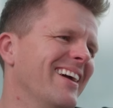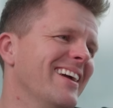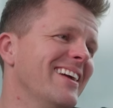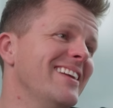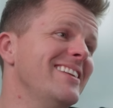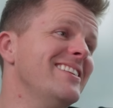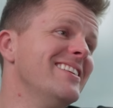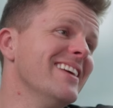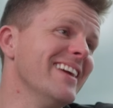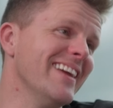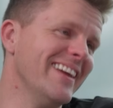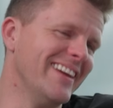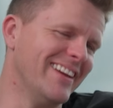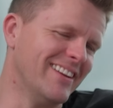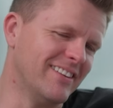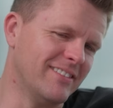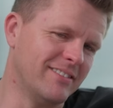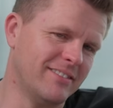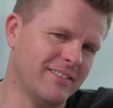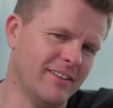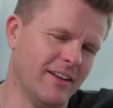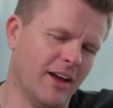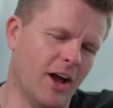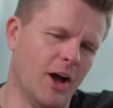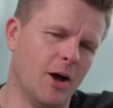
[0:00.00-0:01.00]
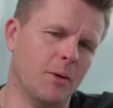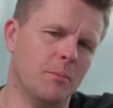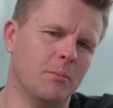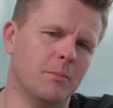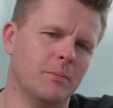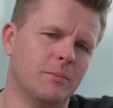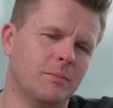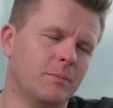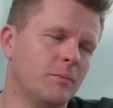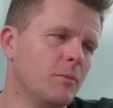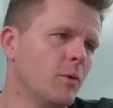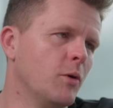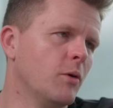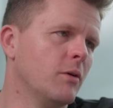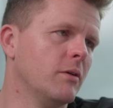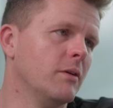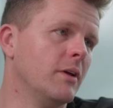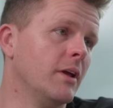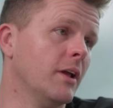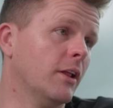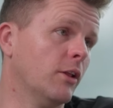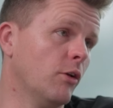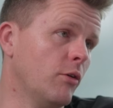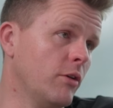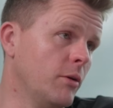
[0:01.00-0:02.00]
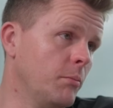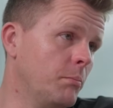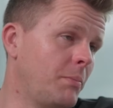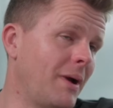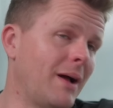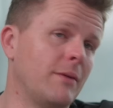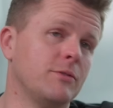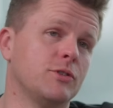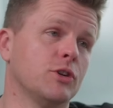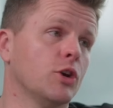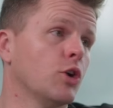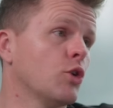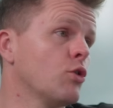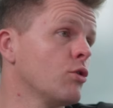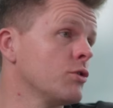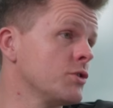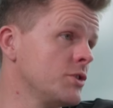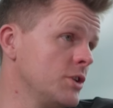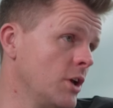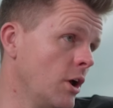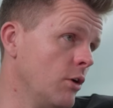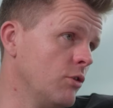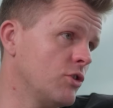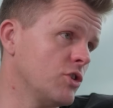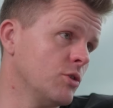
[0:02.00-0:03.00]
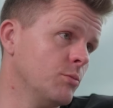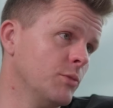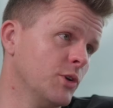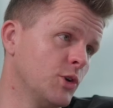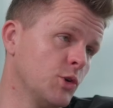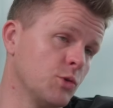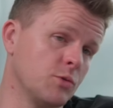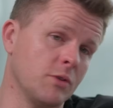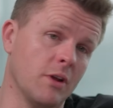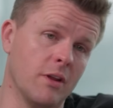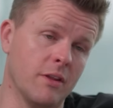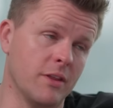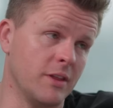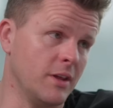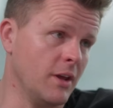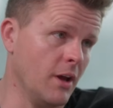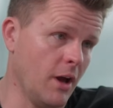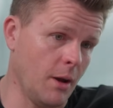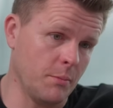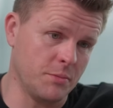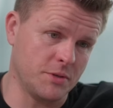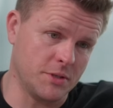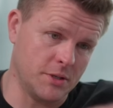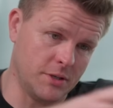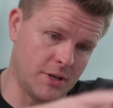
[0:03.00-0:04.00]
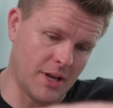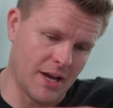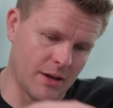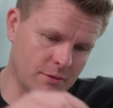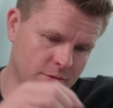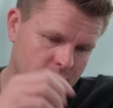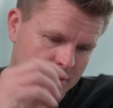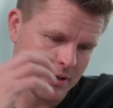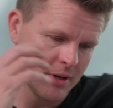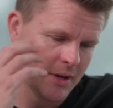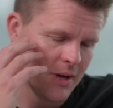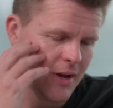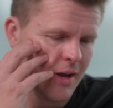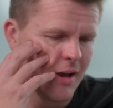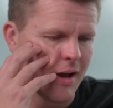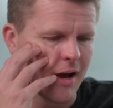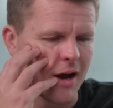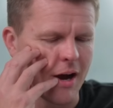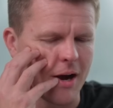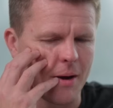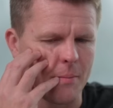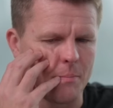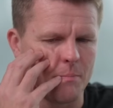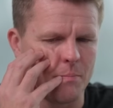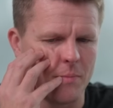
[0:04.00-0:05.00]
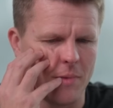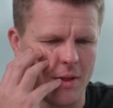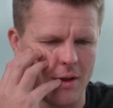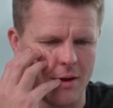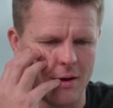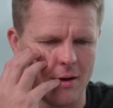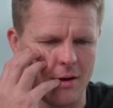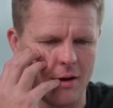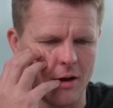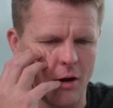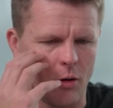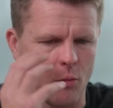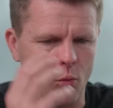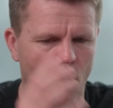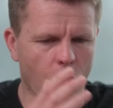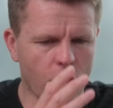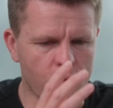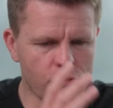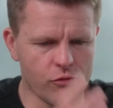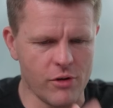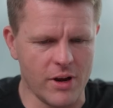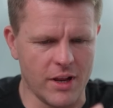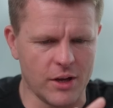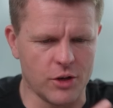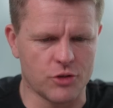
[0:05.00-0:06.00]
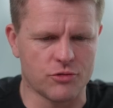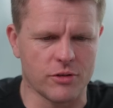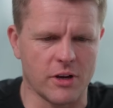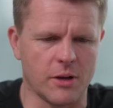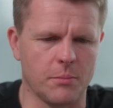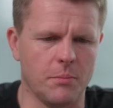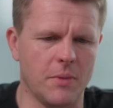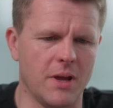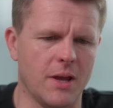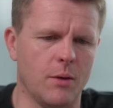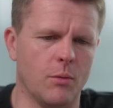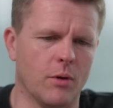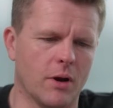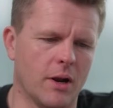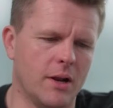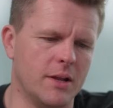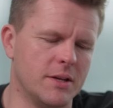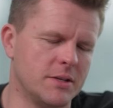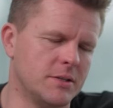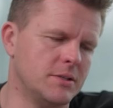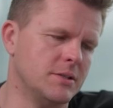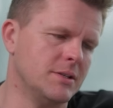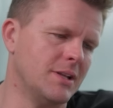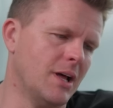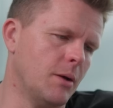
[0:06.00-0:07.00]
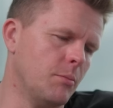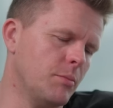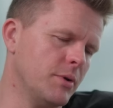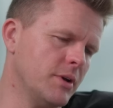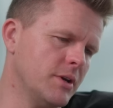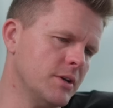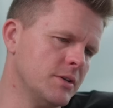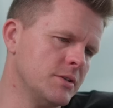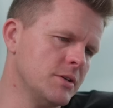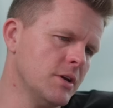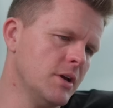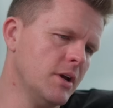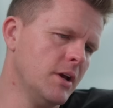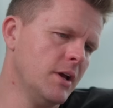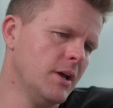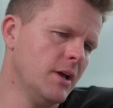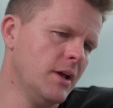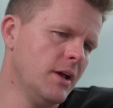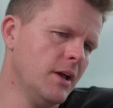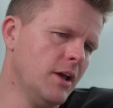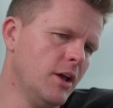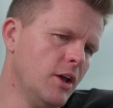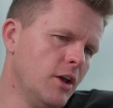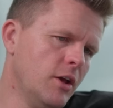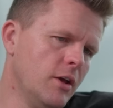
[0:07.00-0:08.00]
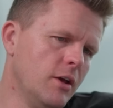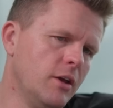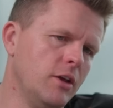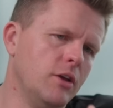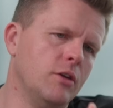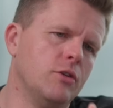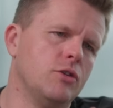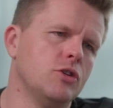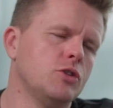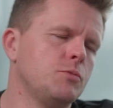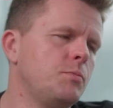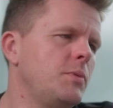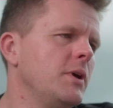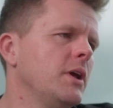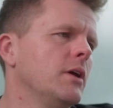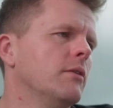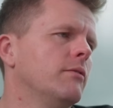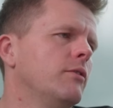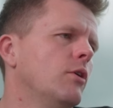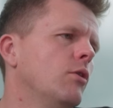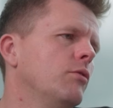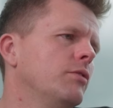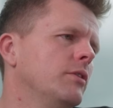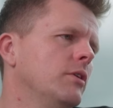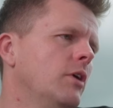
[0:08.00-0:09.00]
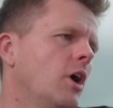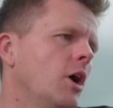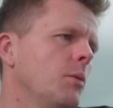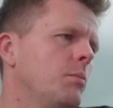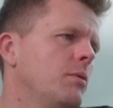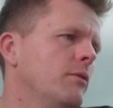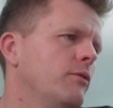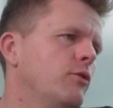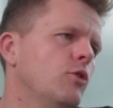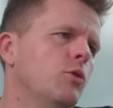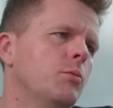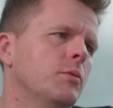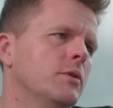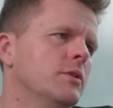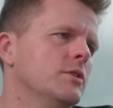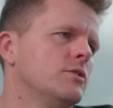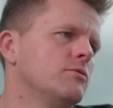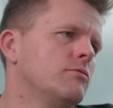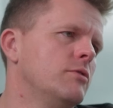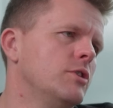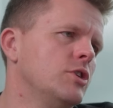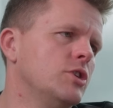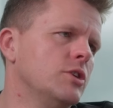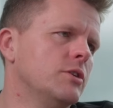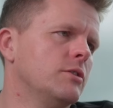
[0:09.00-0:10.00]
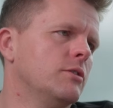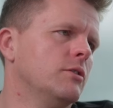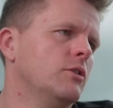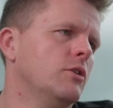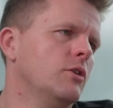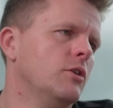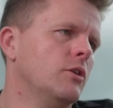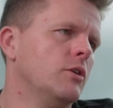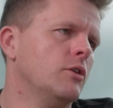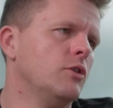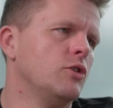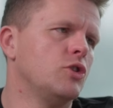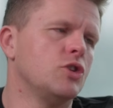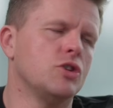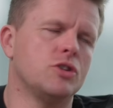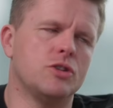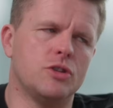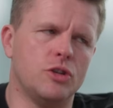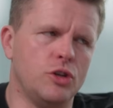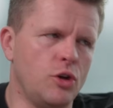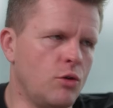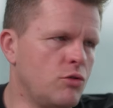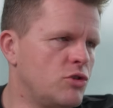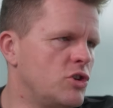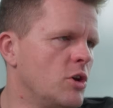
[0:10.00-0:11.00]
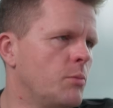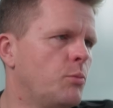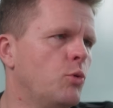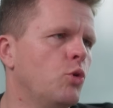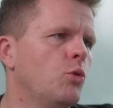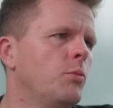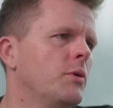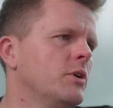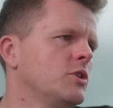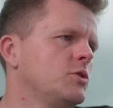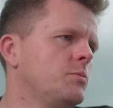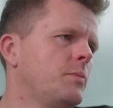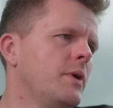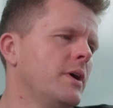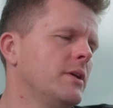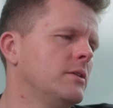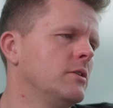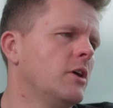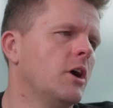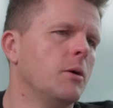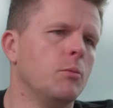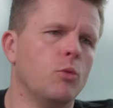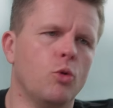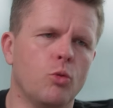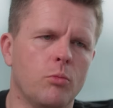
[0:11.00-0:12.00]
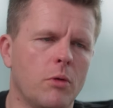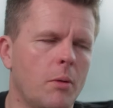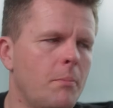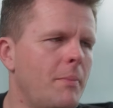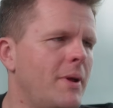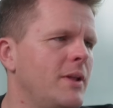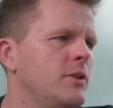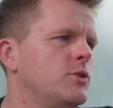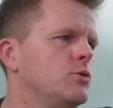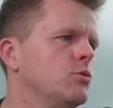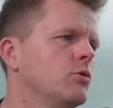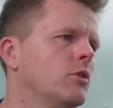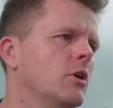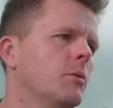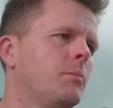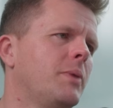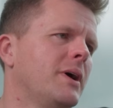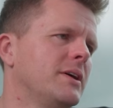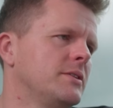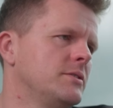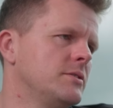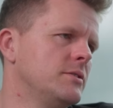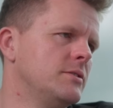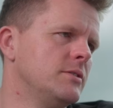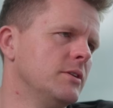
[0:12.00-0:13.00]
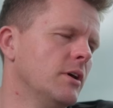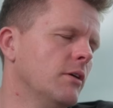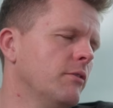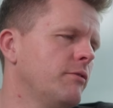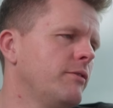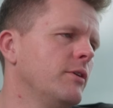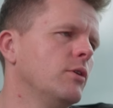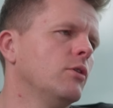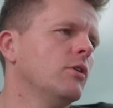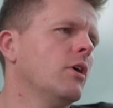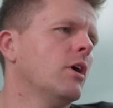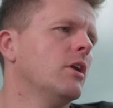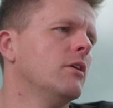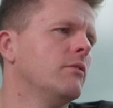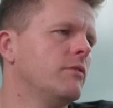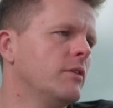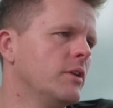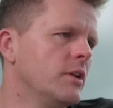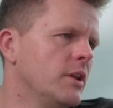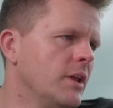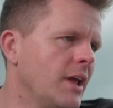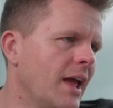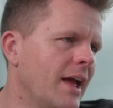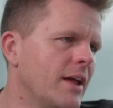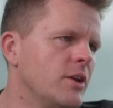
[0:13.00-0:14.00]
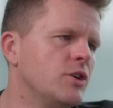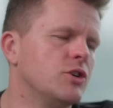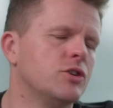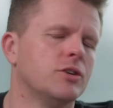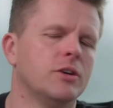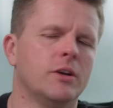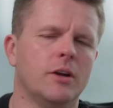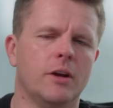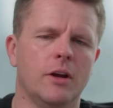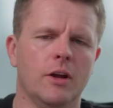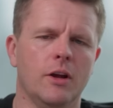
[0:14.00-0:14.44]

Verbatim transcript: indeed including bouncing across the ocean which was one of the ups and downs what really intrigued me when I listened to that because you know, just being involved in high performance, Richard, just uses up all my spare time, all my mental capacity. I feel kind of at the edge